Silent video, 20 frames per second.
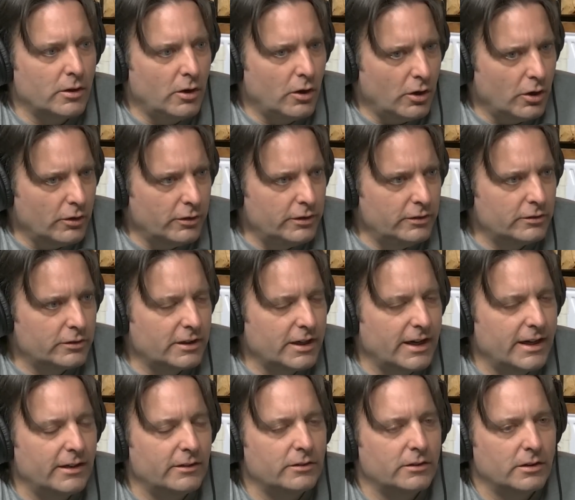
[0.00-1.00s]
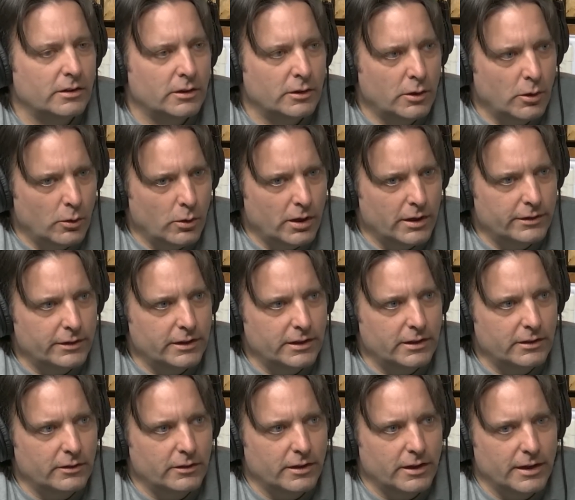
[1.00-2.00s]
Call these guys, go on
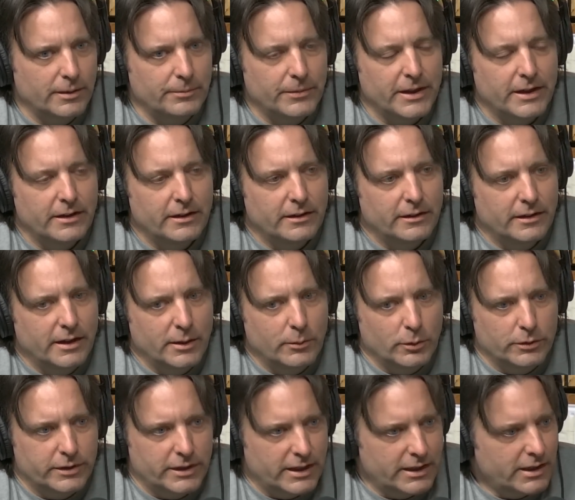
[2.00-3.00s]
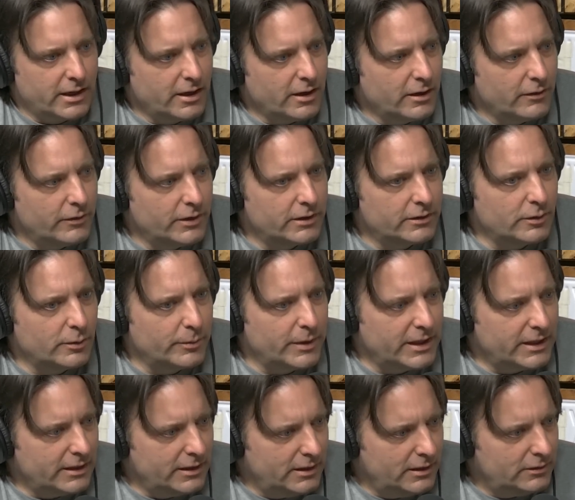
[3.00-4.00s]
the internet. They will take care of it. They'll
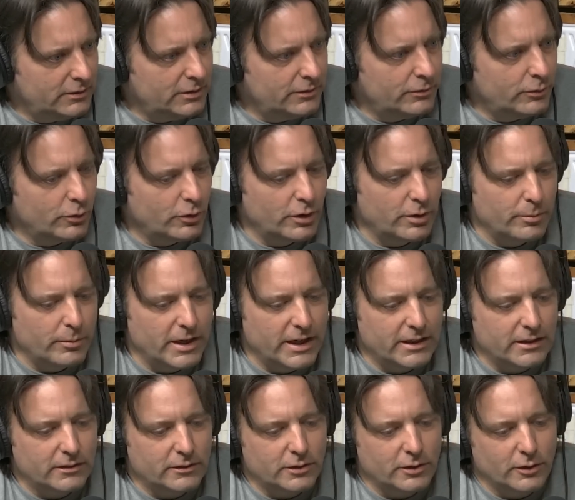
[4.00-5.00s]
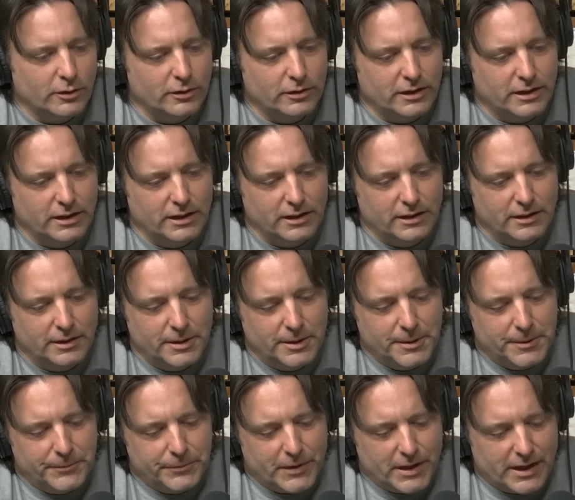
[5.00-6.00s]
make it easy for you, make it turnkey.
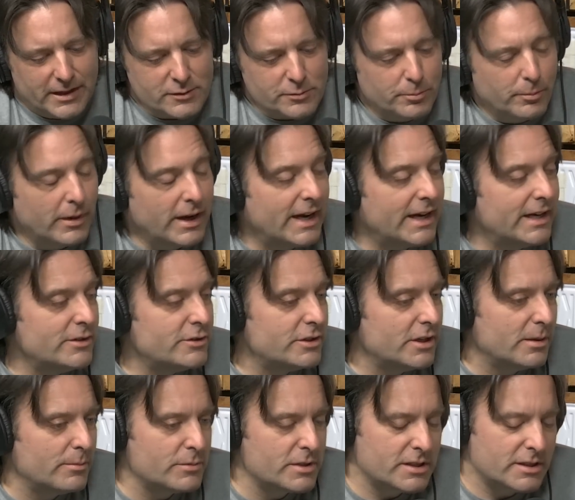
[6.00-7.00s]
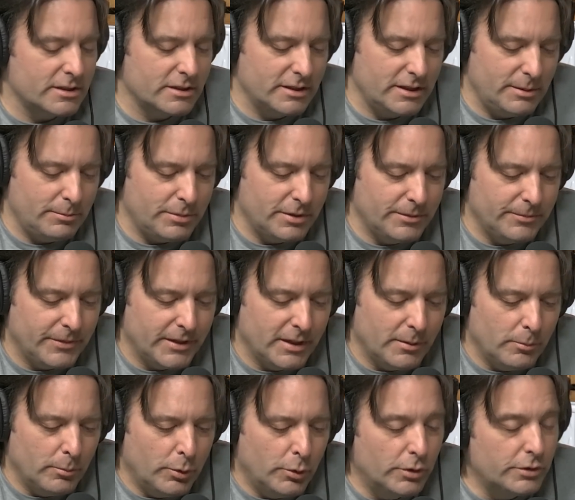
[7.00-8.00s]
That's MyGemSleep.
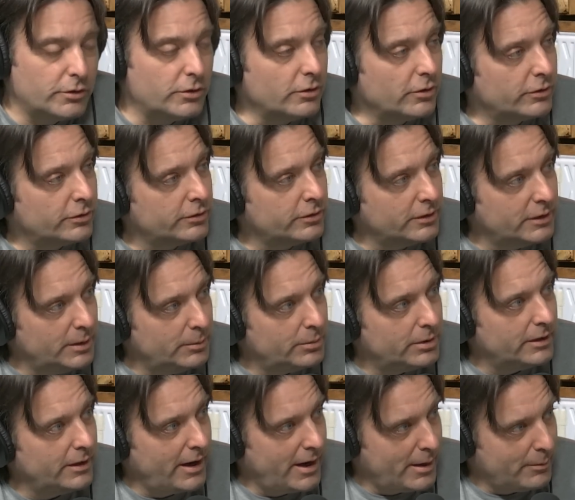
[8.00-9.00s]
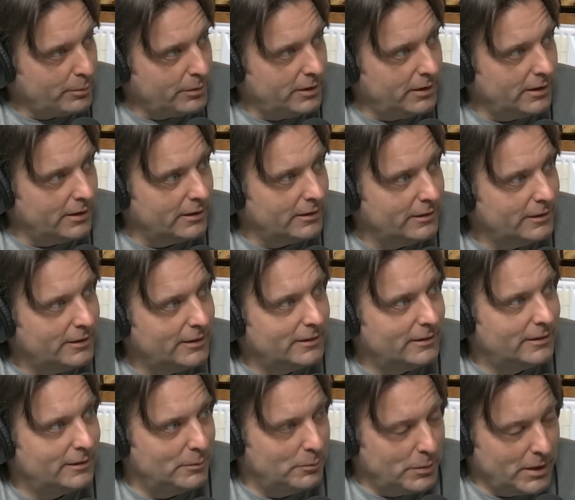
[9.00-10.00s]
Put your sleep apnea
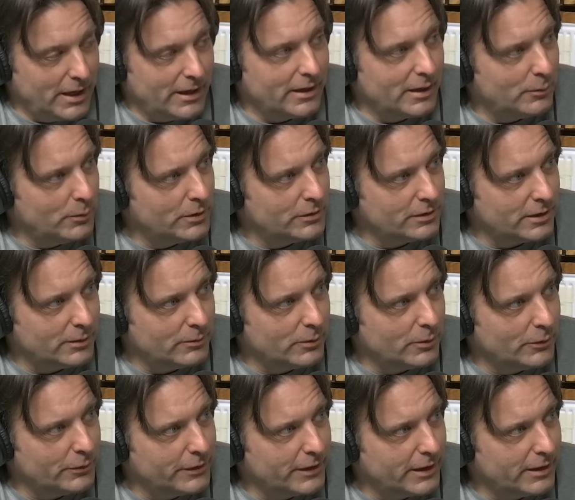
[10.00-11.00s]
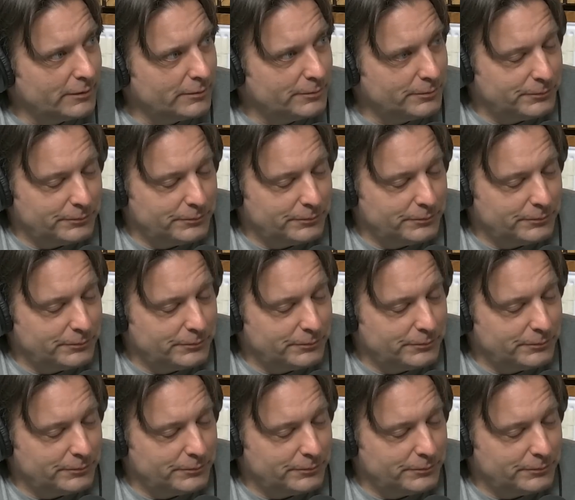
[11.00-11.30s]
to bed. I wish I wrote that.